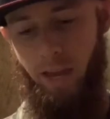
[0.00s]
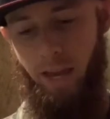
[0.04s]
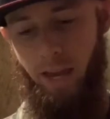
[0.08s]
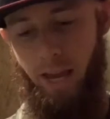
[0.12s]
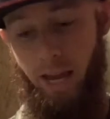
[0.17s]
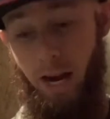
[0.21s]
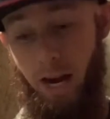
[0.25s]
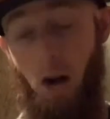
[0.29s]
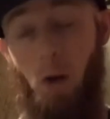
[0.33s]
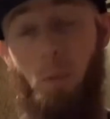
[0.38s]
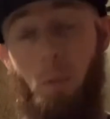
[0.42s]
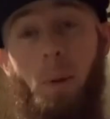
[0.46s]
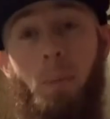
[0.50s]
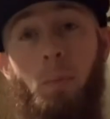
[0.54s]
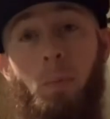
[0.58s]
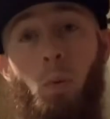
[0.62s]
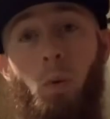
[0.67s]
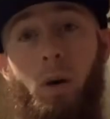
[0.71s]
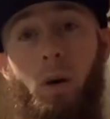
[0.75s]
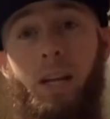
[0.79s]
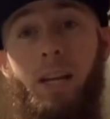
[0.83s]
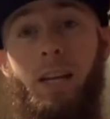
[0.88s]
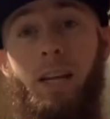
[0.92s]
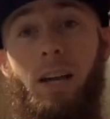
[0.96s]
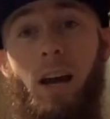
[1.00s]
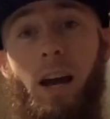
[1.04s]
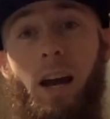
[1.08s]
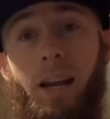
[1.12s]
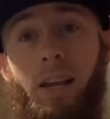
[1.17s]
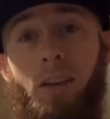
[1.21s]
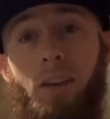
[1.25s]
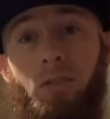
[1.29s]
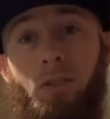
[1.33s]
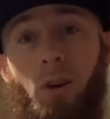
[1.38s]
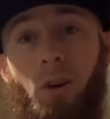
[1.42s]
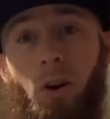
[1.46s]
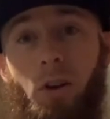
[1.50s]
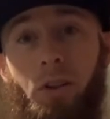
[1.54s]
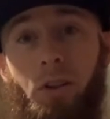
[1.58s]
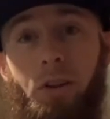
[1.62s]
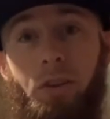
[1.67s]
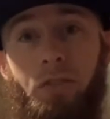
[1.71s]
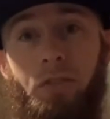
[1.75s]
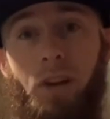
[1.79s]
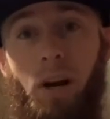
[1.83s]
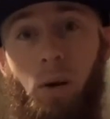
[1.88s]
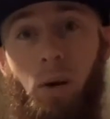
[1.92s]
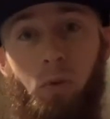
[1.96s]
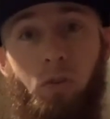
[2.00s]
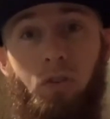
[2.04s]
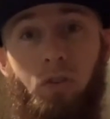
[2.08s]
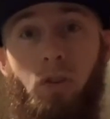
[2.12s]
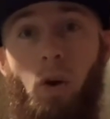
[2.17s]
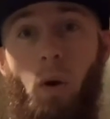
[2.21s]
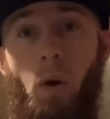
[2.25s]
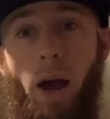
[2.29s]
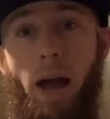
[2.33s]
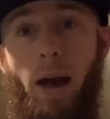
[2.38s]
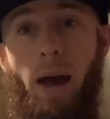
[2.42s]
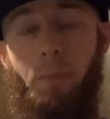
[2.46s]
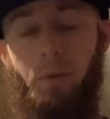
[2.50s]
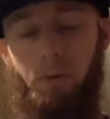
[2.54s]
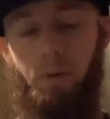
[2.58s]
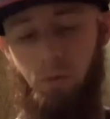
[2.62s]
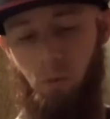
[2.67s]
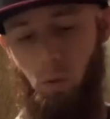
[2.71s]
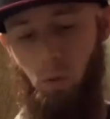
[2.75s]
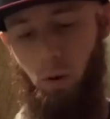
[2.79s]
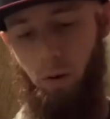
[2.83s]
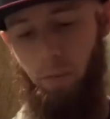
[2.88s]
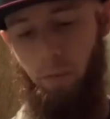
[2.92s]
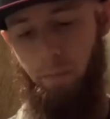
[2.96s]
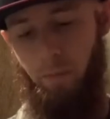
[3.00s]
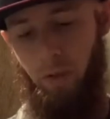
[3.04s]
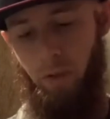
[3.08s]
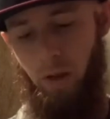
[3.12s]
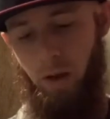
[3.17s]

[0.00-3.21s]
And I remember when he got his card of this, and I was so happy for him